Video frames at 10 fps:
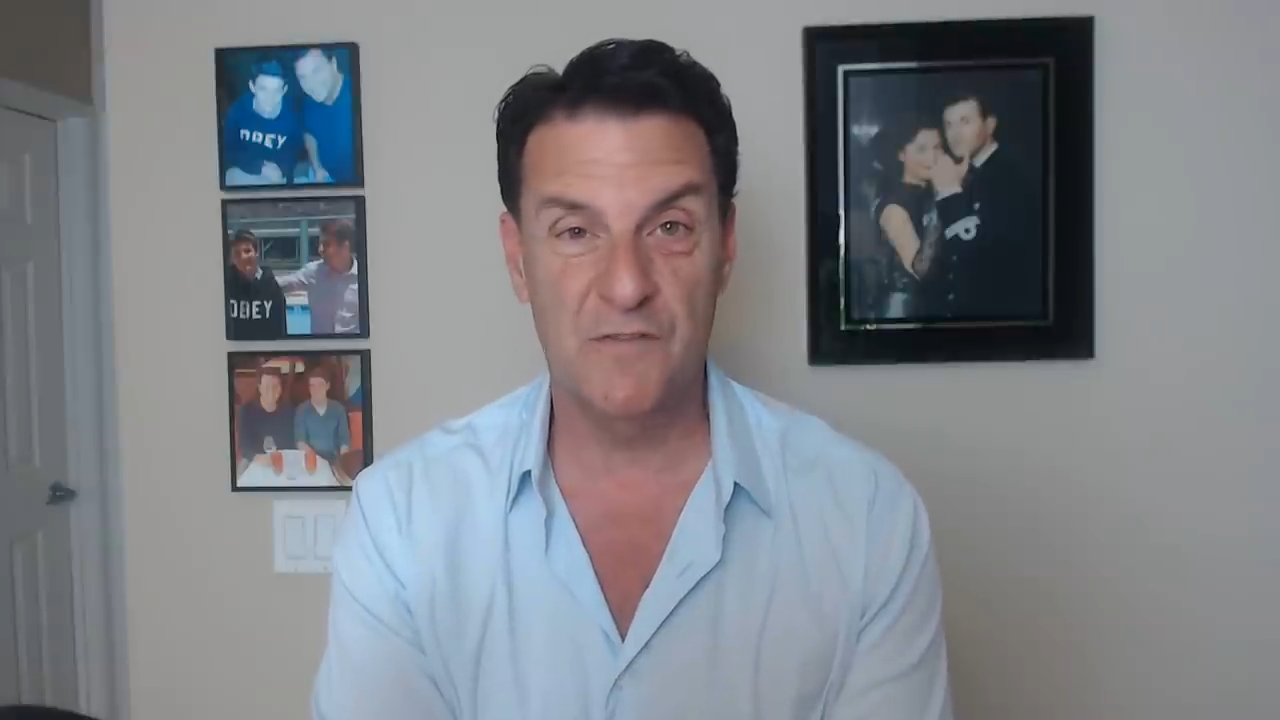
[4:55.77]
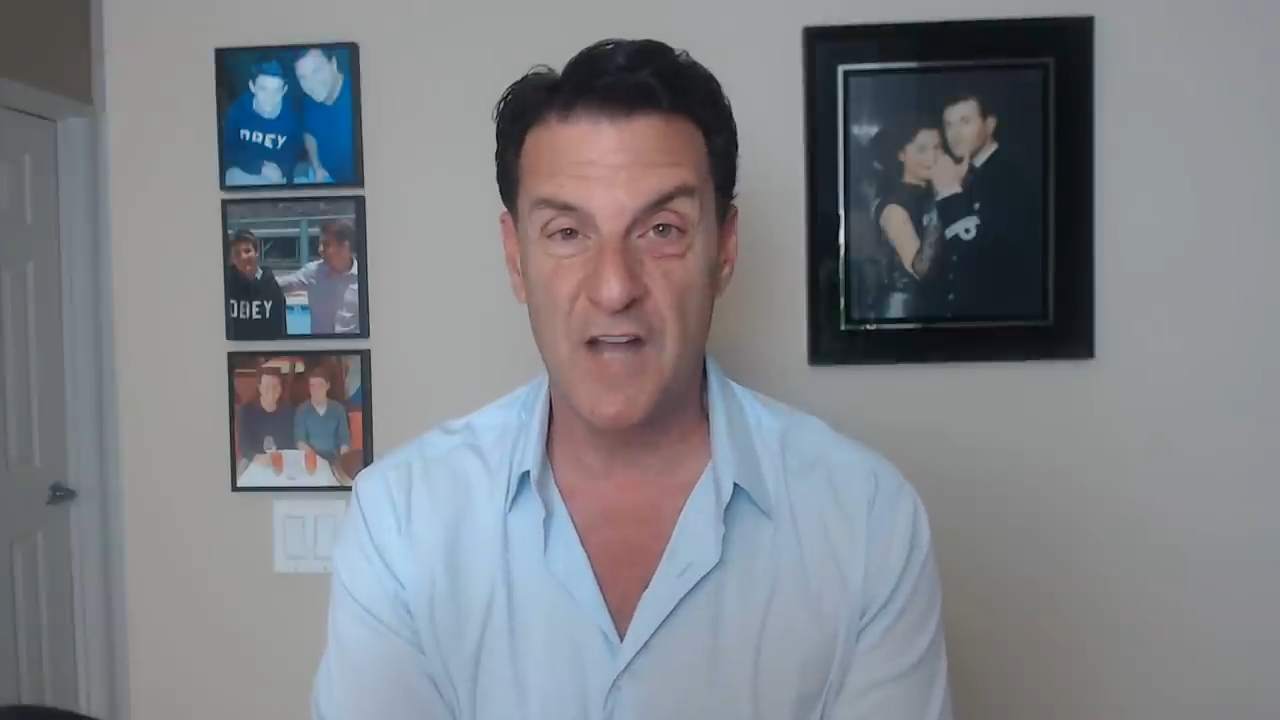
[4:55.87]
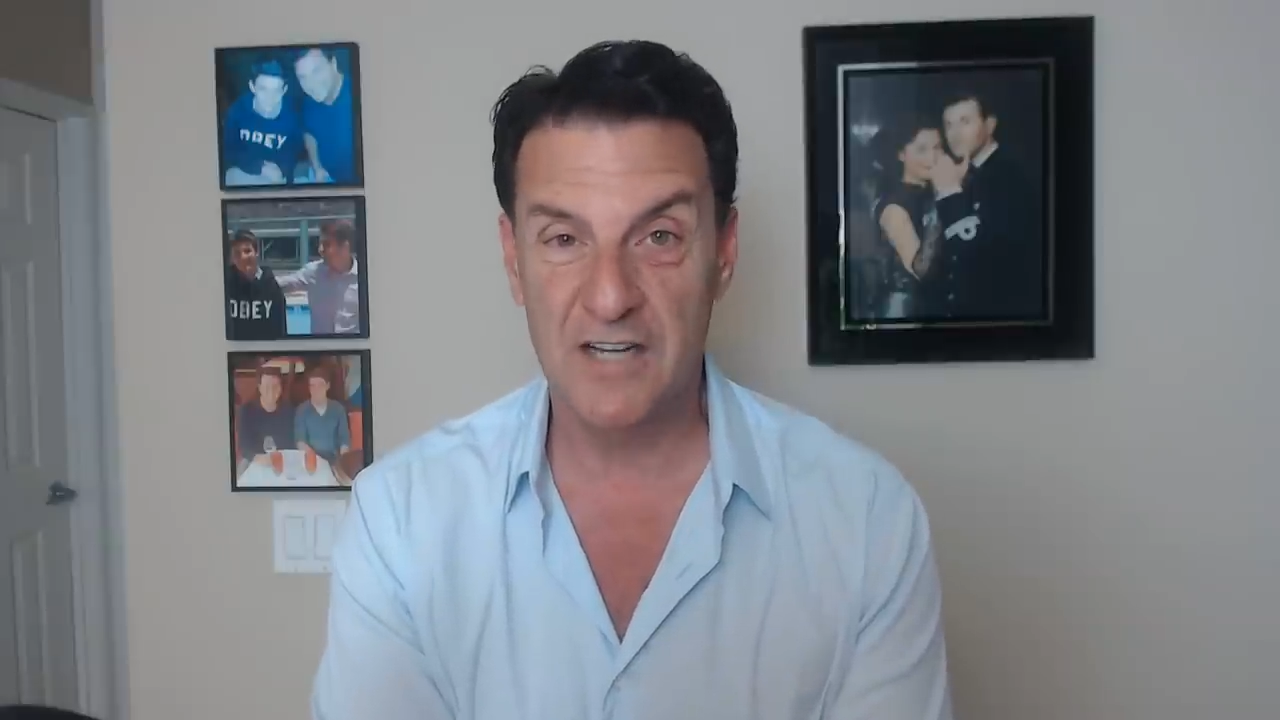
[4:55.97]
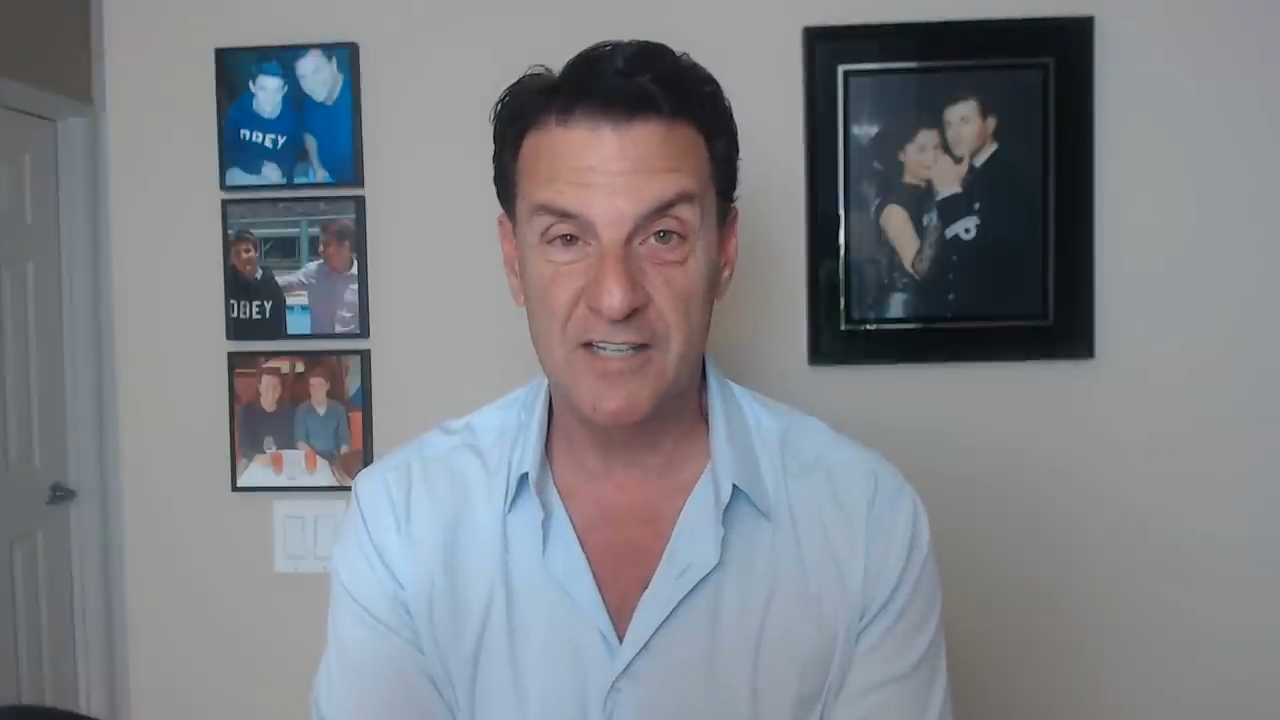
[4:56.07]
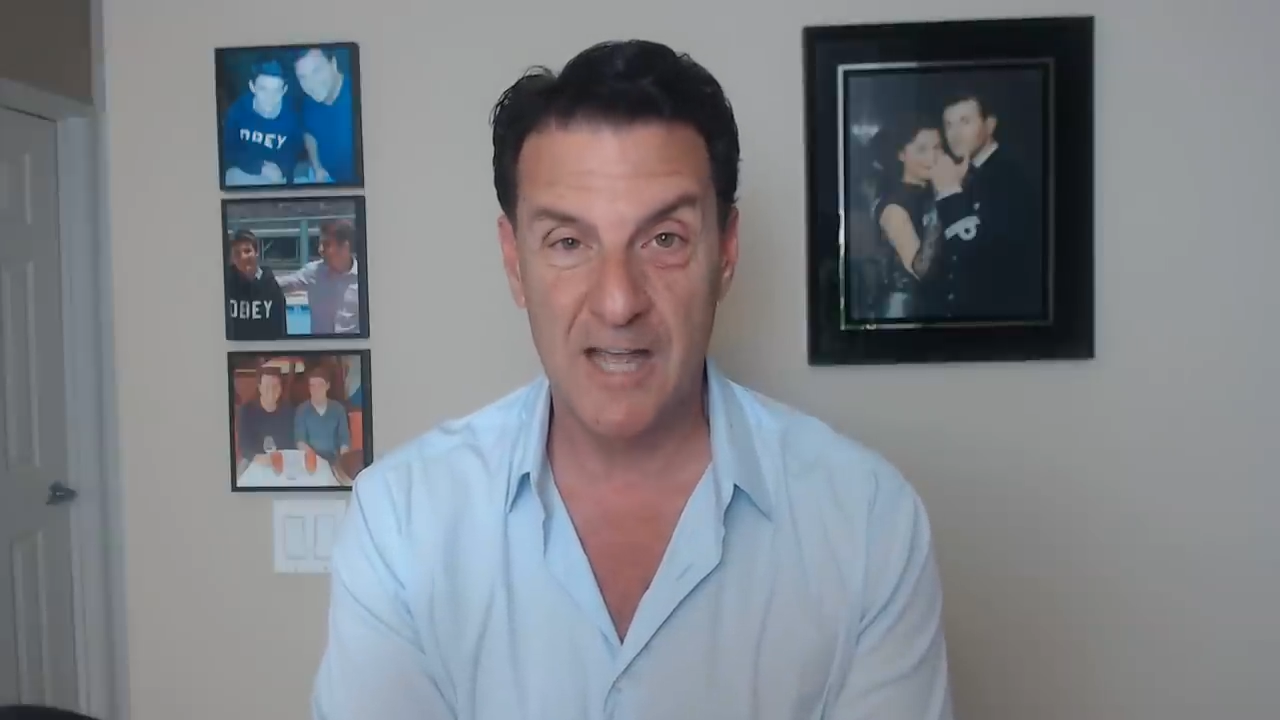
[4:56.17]

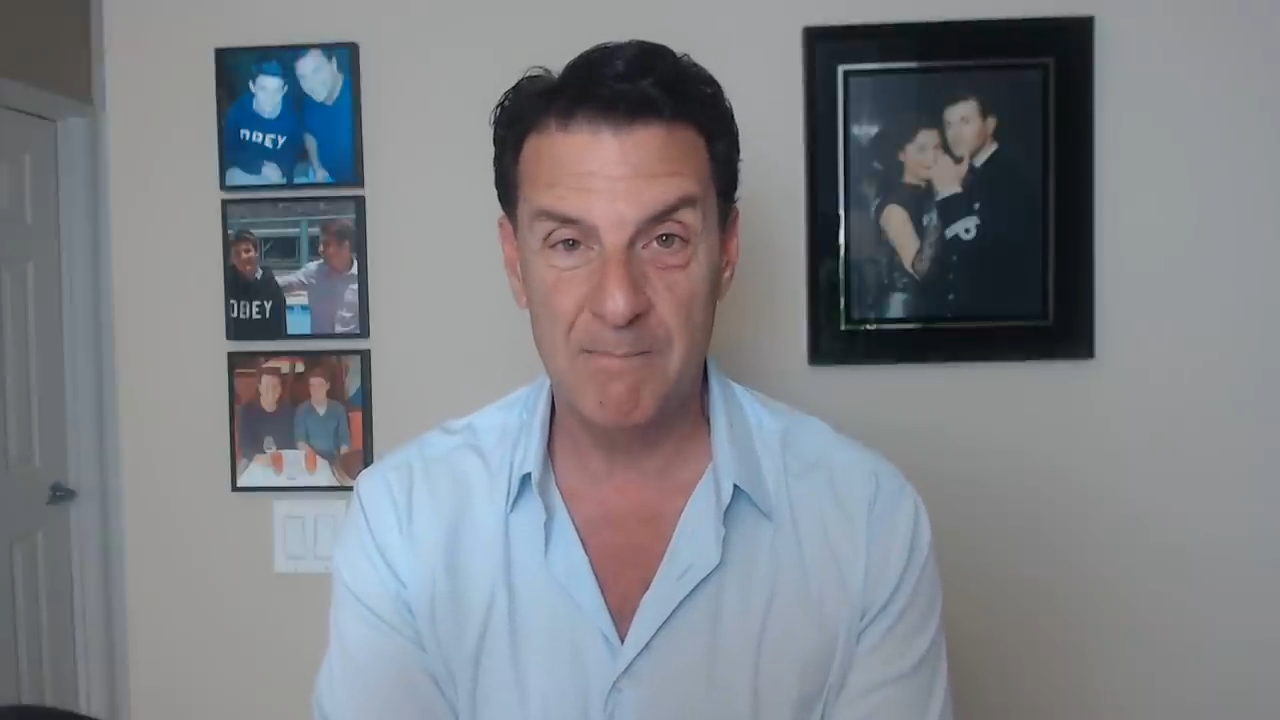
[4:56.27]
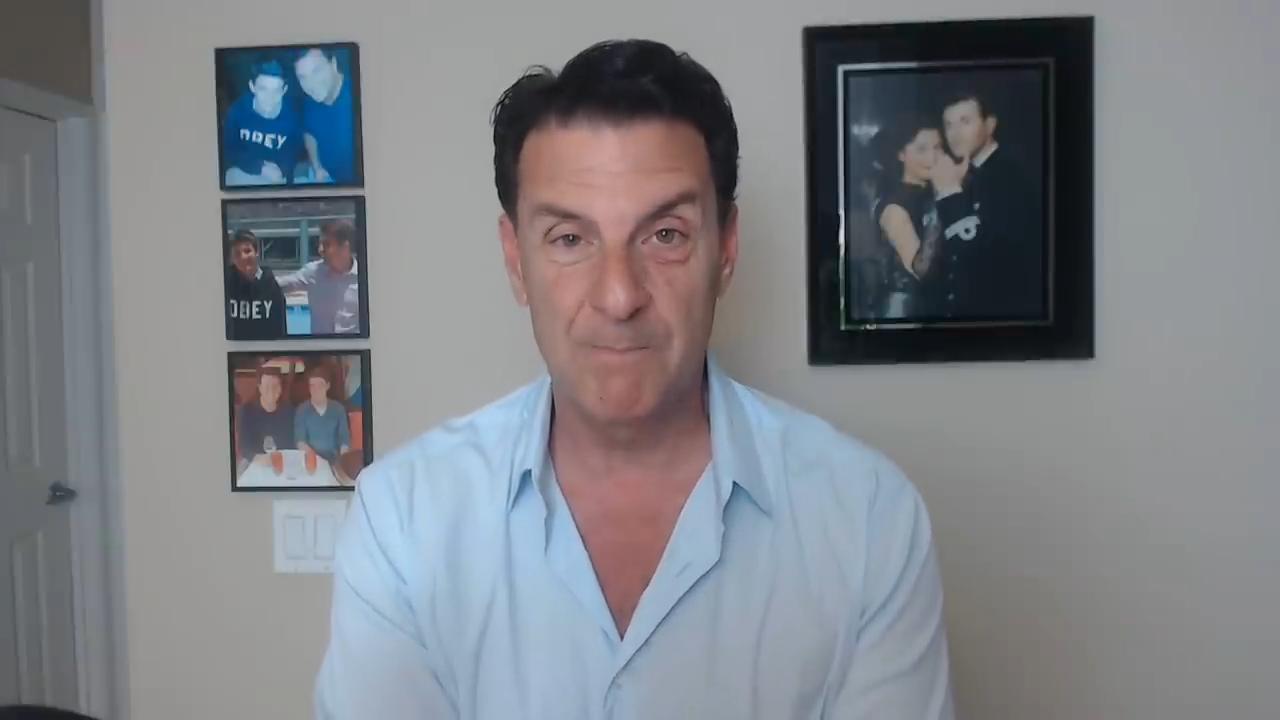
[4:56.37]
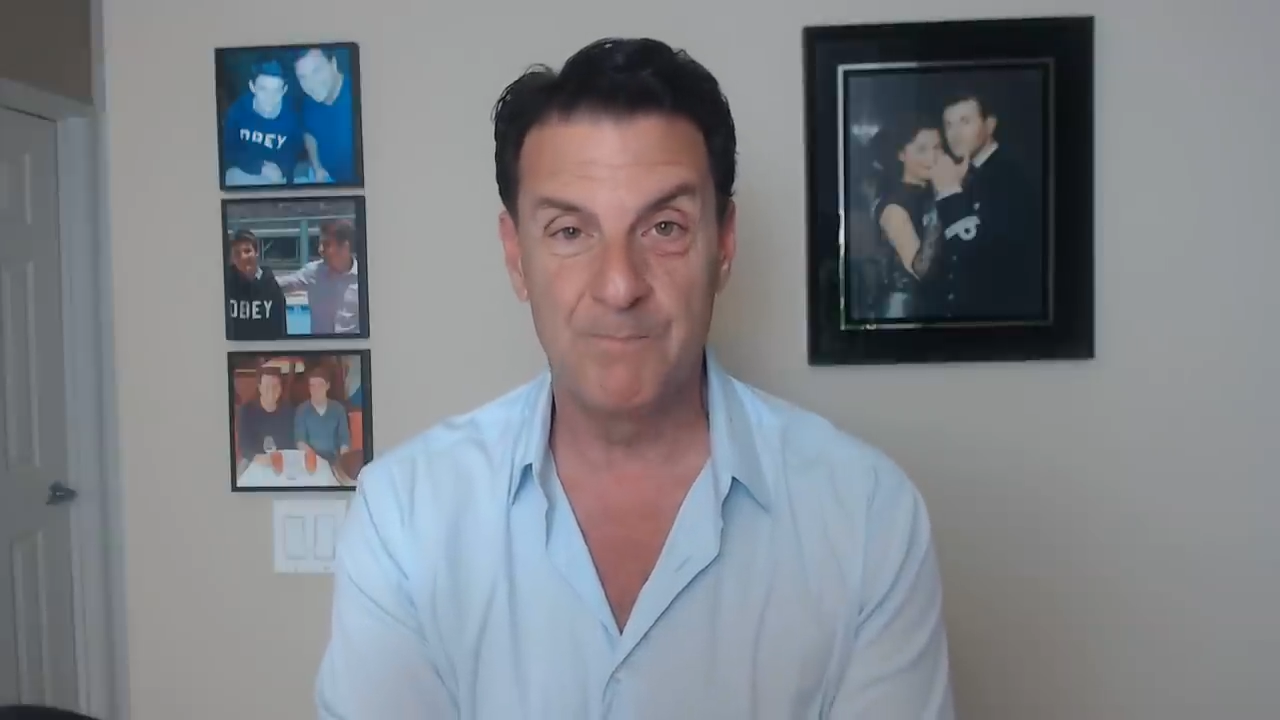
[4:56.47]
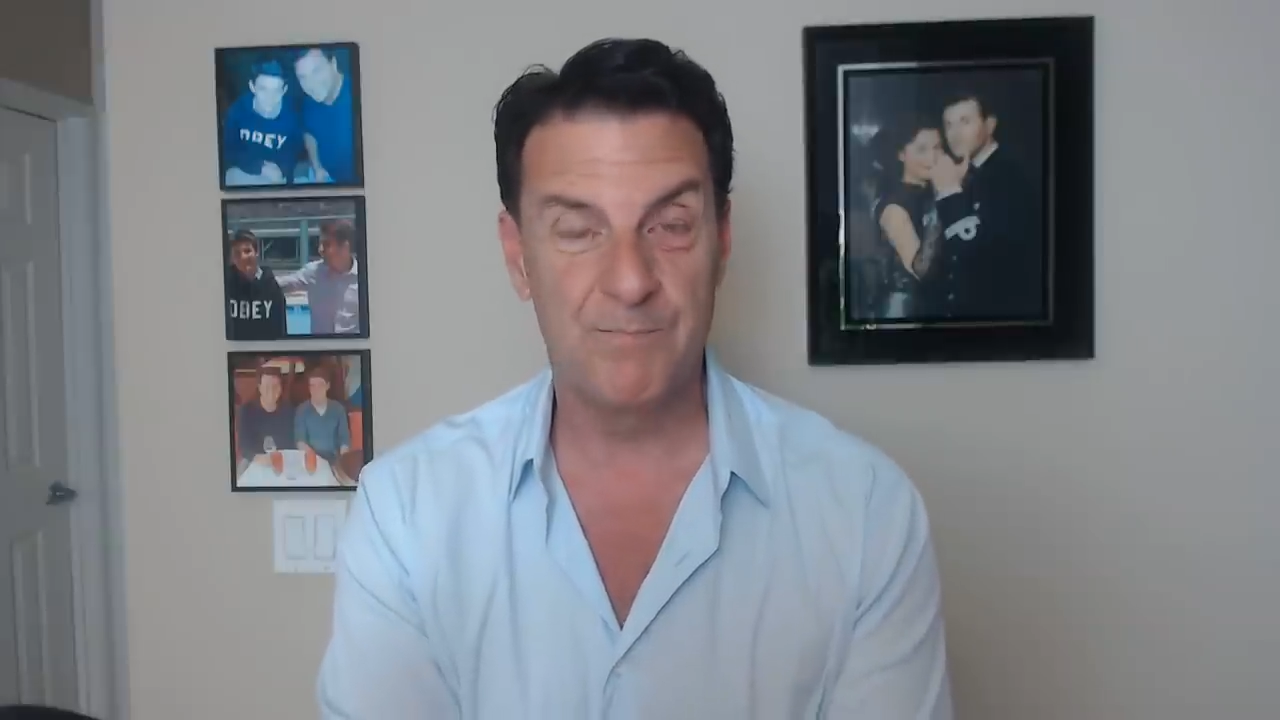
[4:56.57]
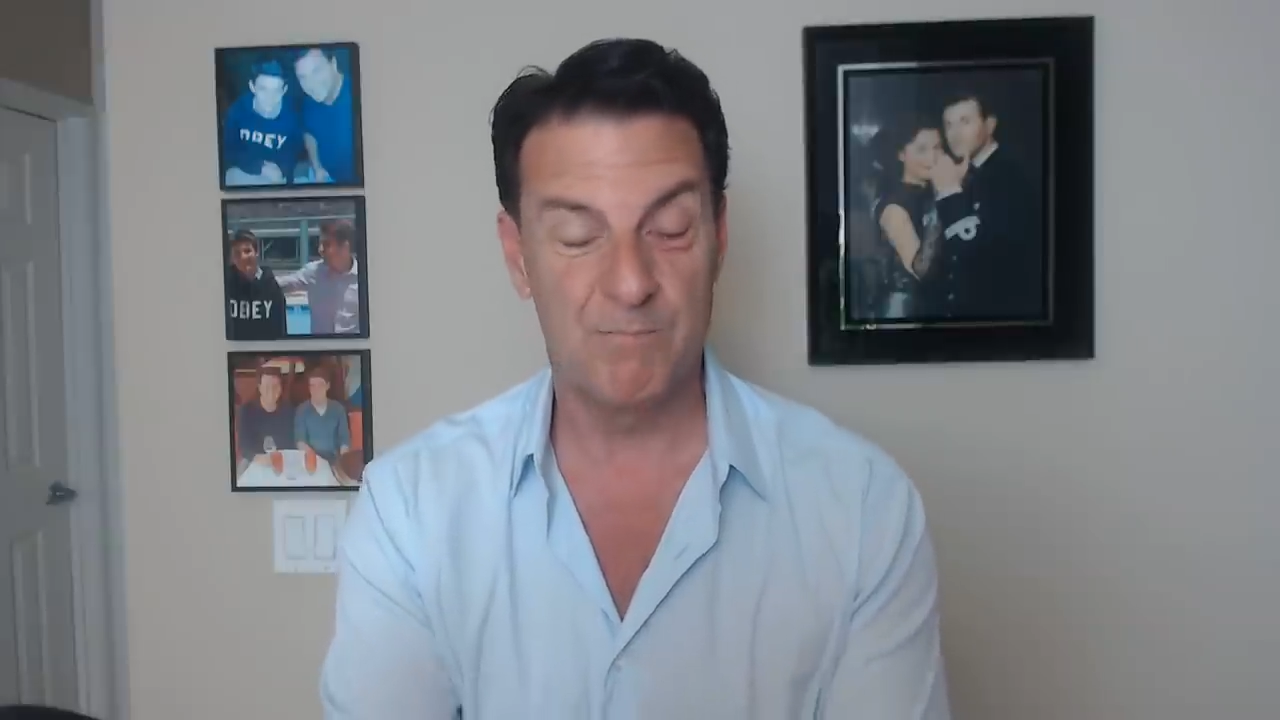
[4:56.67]
fucked up,